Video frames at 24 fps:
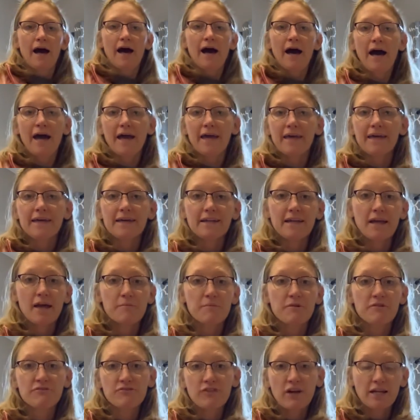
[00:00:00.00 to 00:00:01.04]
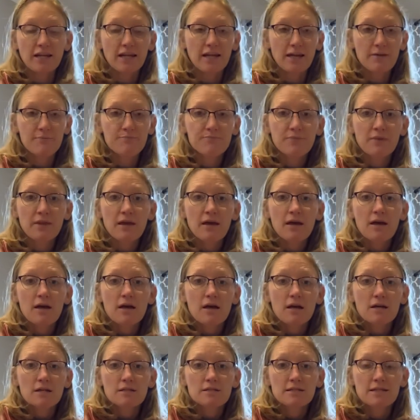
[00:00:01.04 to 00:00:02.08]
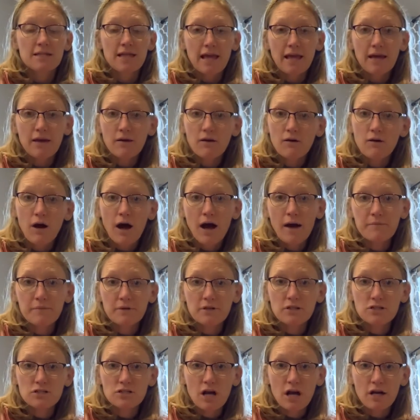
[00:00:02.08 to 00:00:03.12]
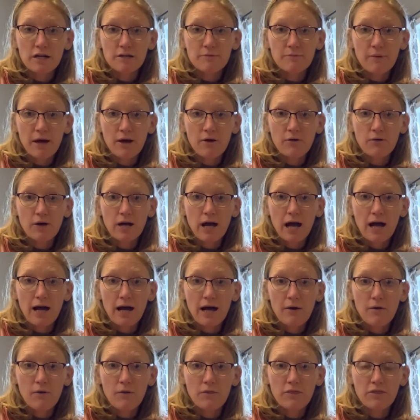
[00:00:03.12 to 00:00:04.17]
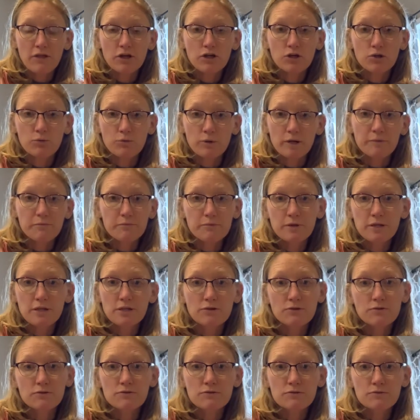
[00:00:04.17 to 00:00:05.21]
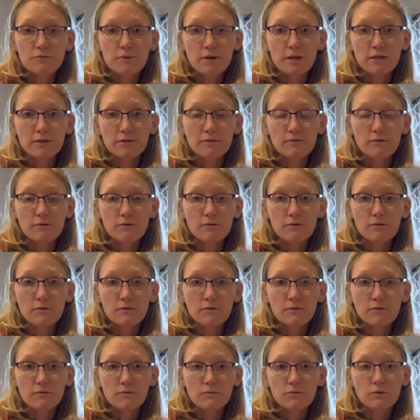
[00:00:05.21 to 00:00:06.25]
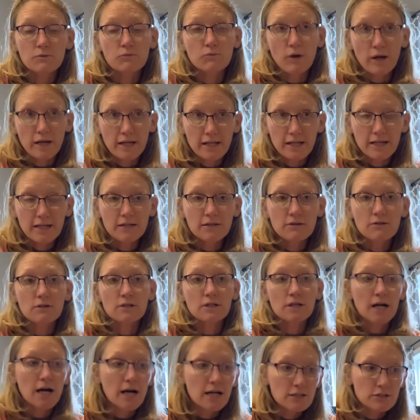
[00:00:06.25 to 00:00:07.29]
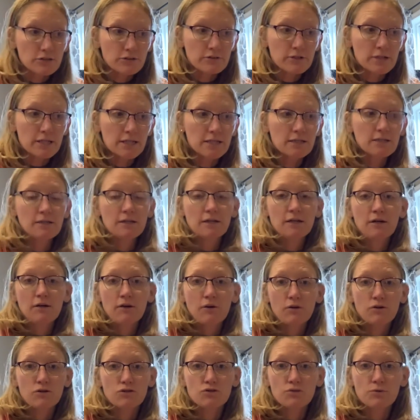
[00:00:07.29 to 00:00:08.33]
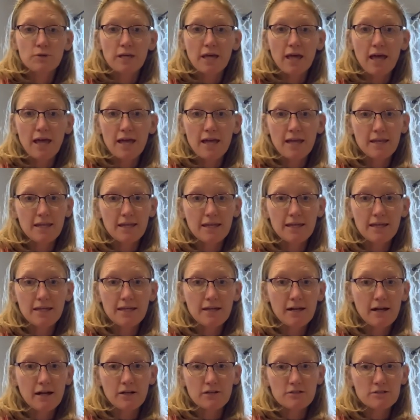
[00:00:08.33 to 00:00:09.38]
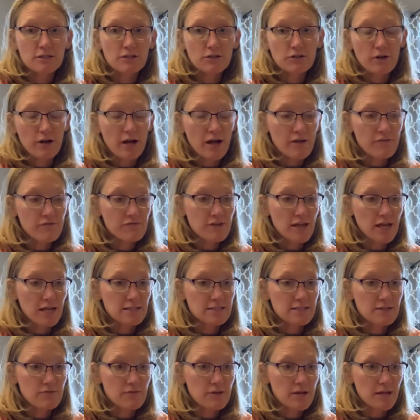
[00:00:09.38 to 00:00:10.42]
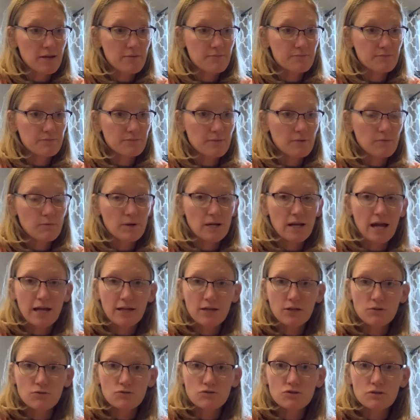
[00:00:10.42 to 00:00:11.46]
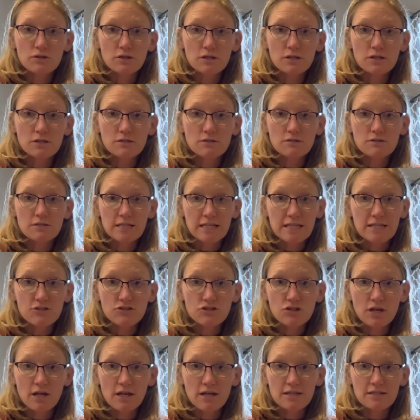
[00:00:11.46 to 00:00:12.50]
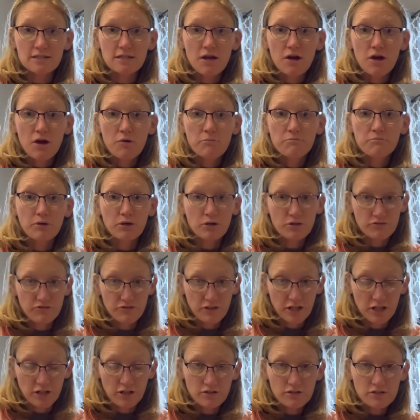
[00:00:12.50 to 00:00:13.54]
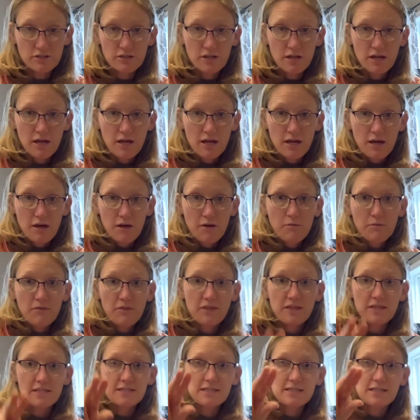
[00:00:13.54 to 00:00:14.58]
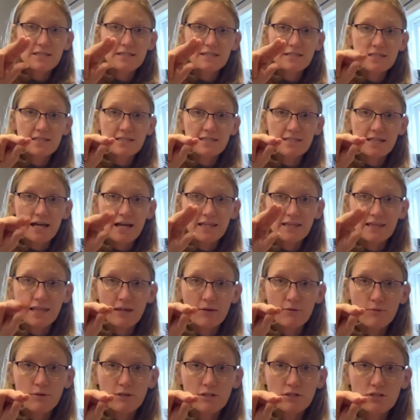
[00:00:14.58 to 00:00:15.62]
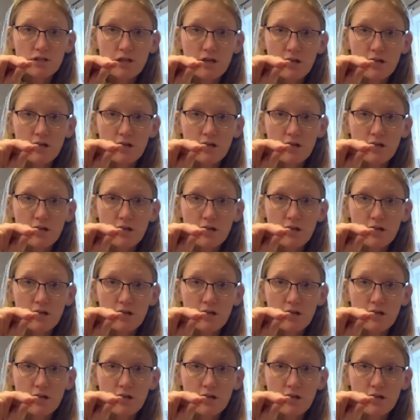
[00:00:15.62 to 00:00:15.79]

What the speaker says: Hi, and happy Friday. Today, I'm going to talk about the grip we use when we're writing or coloring or doing any arts and craft activity. What I usually teach is bird fingers. This is the sign language